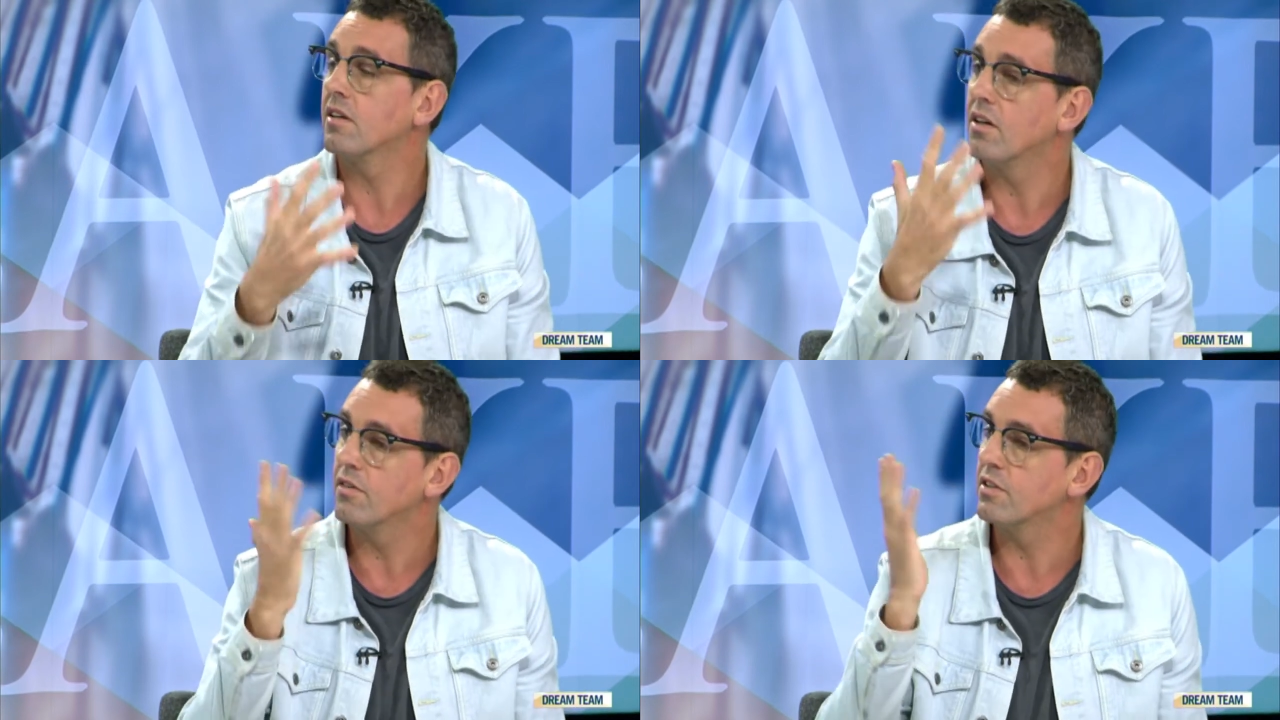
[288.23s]

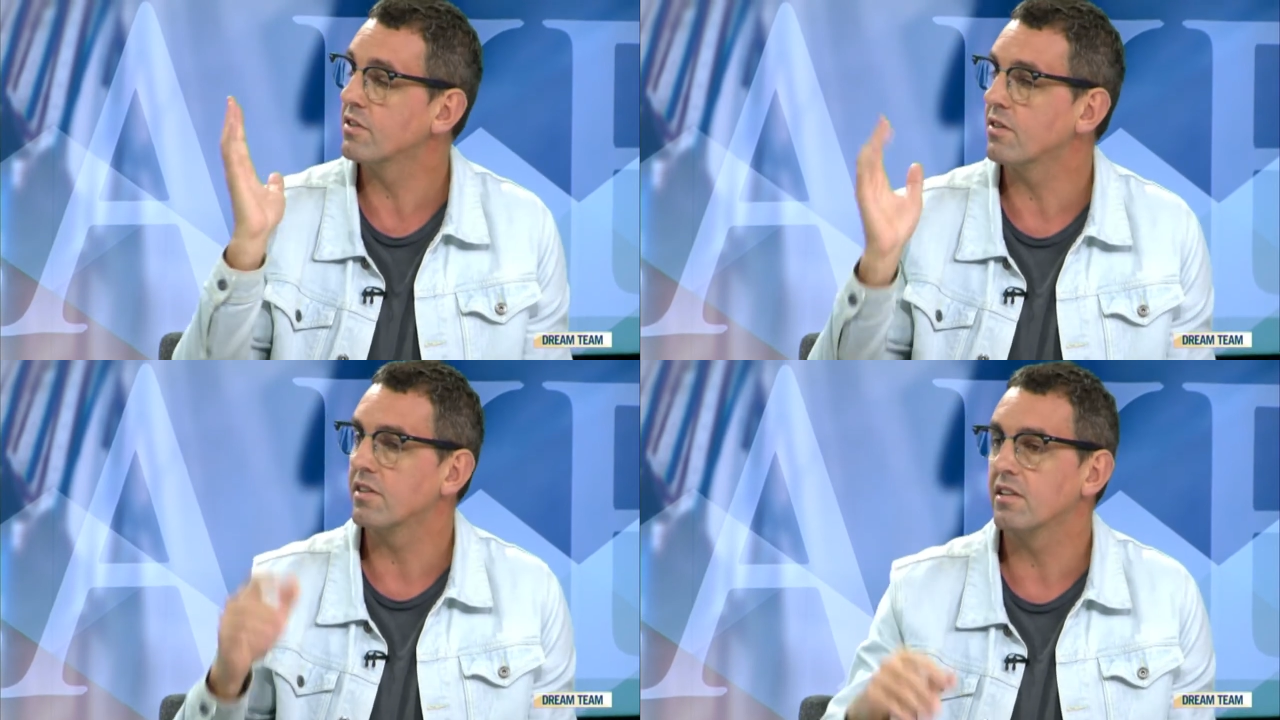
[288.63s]
over your
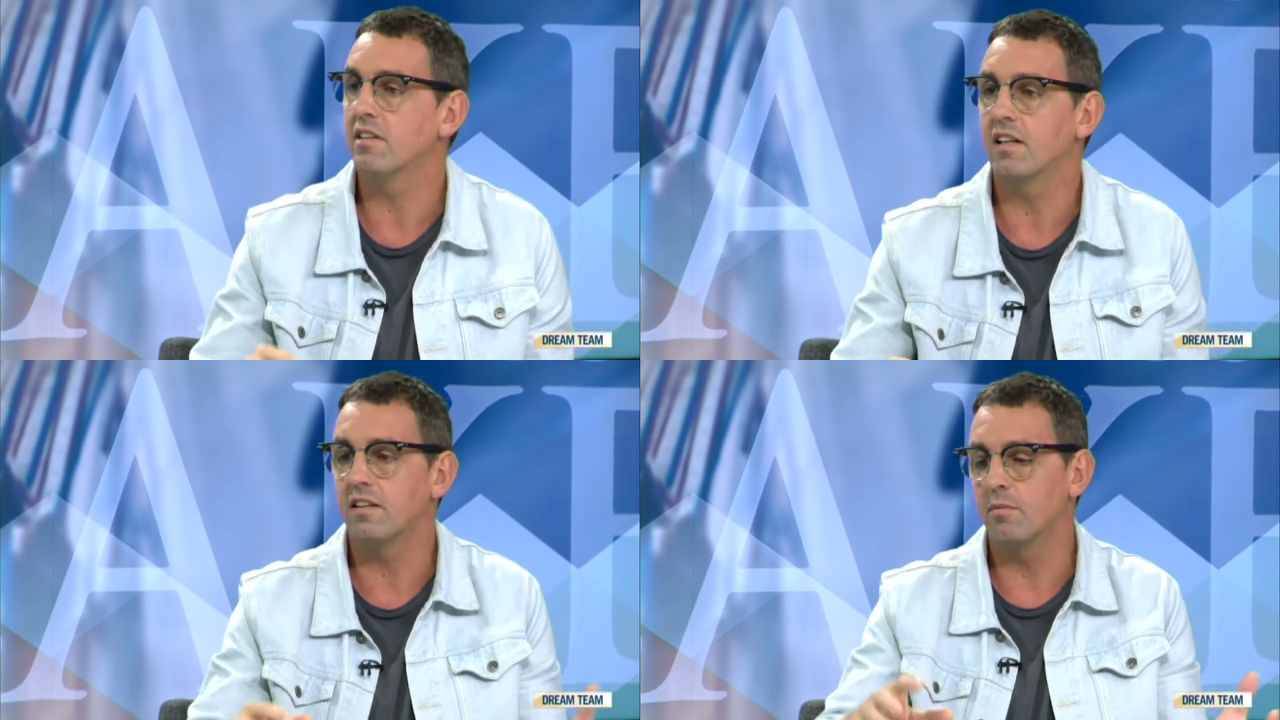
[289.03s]
shoulder
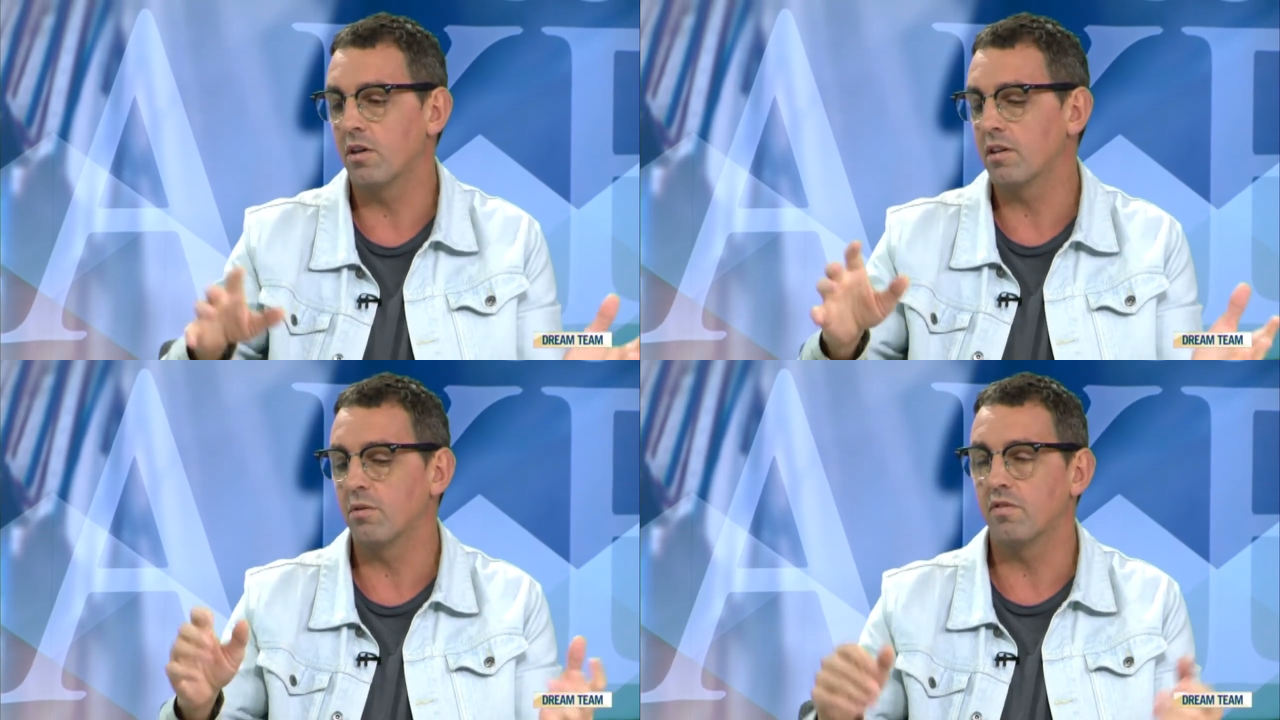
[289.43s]
and the
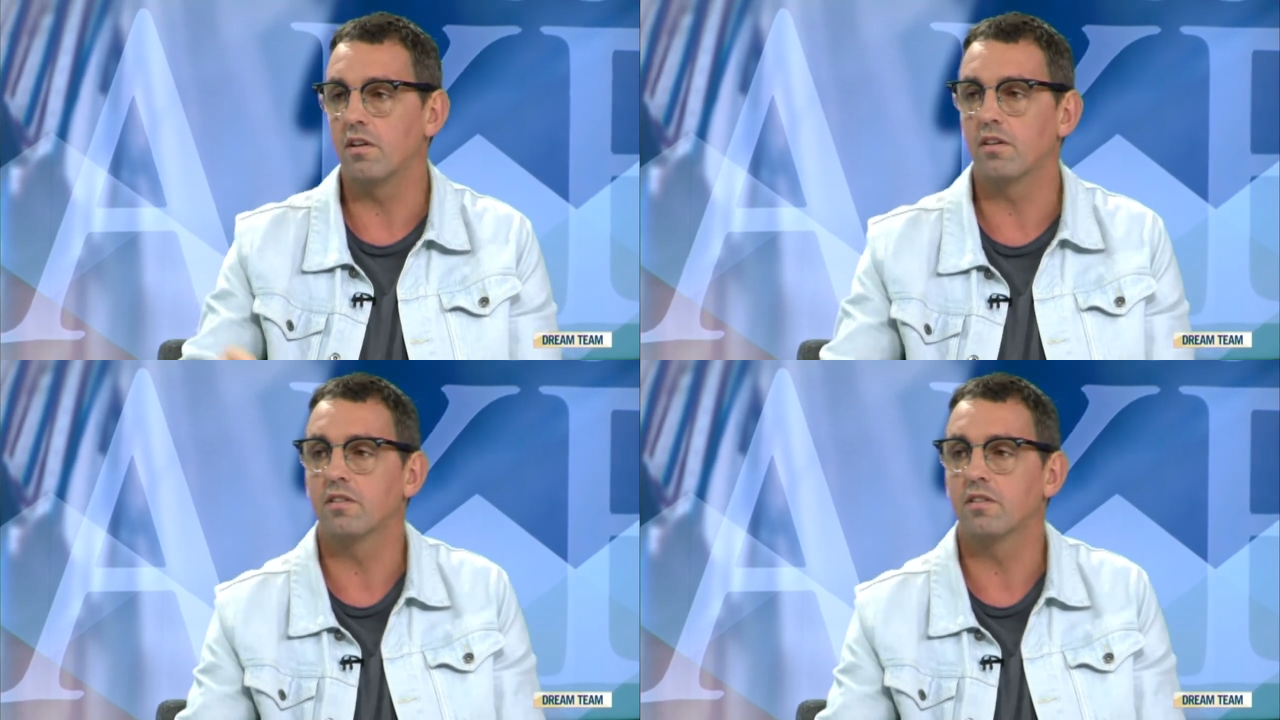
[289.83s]
body will follow.